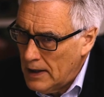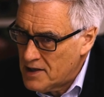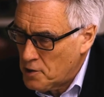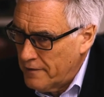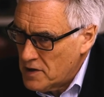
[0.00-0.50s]

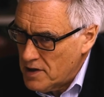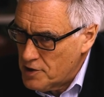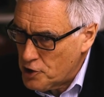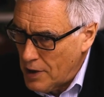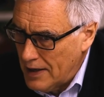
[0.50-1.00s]
It is
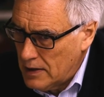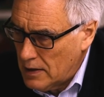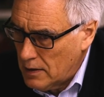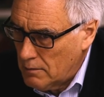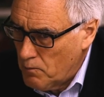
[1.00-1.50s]
obviously
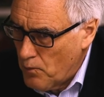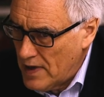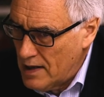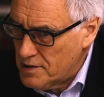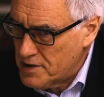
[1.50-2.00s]
striking
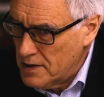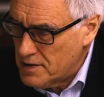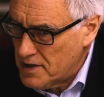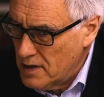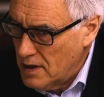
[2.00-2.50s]
that
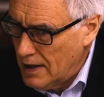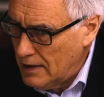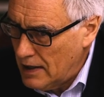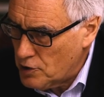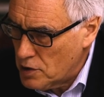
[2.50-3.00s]
since the
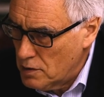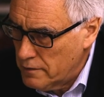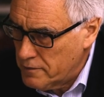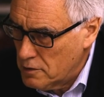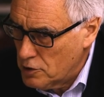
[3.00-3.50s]
election
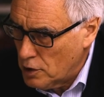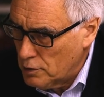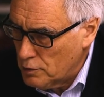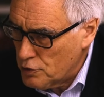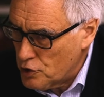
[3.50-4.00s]
of
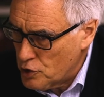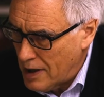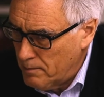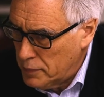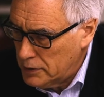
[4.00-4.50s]
Donald
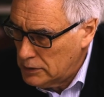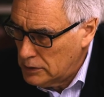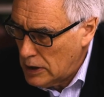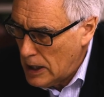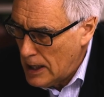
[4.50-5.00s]
Trump
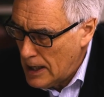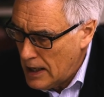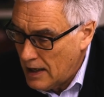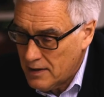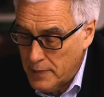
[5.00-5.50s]
uh,
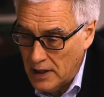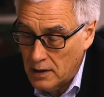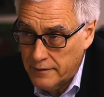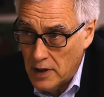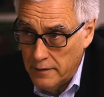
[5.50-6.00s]
at the
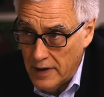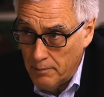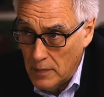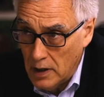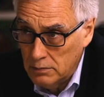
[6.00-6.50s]
beginning of
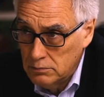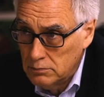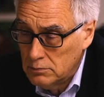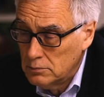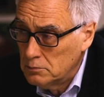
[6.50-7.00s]
November,
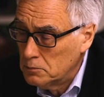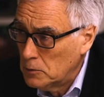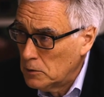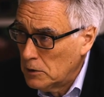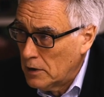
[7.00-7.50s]

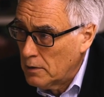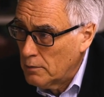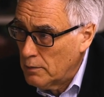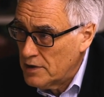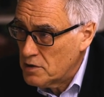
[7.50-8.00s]

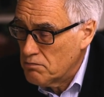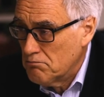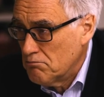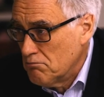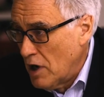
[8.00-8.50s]
which
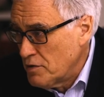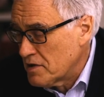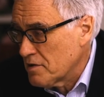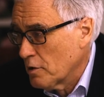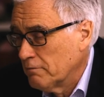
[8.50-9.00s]

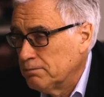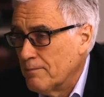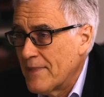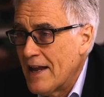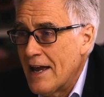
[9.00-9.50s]
most sort of
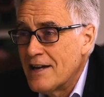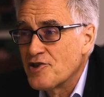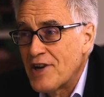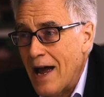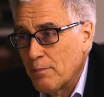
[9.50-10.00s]

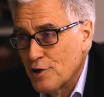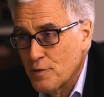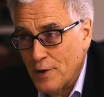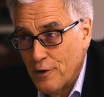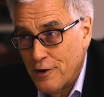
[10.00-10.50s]

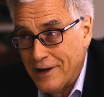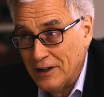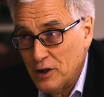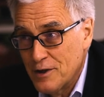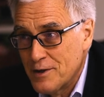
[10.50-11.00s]
establishment
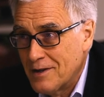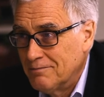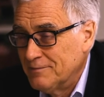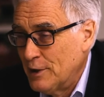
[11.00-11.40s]
thinkers,